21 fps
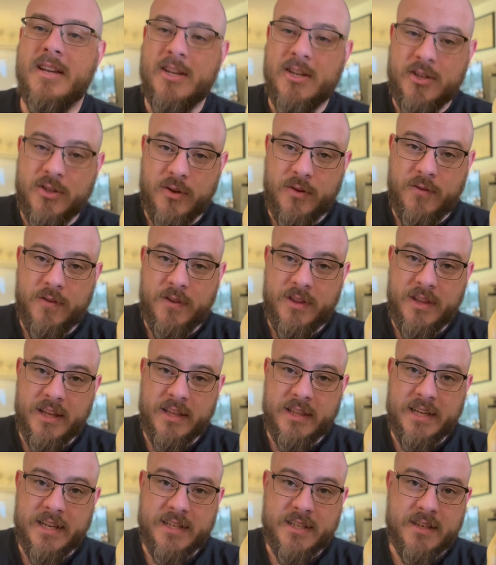So if you
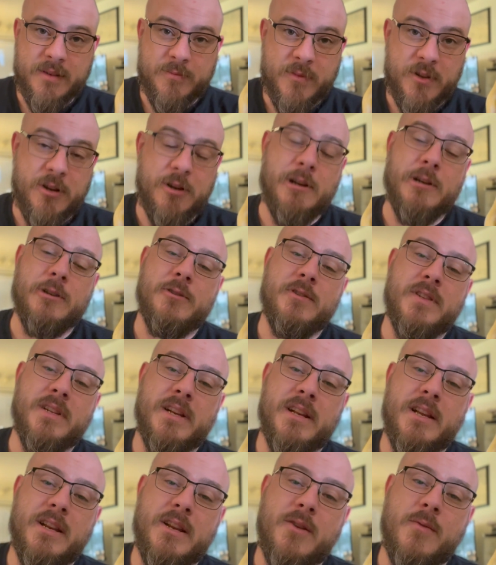think that's something you're
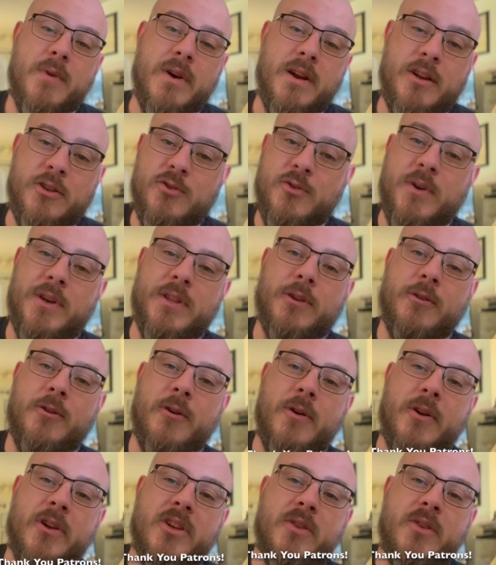interested in, you want to join the growing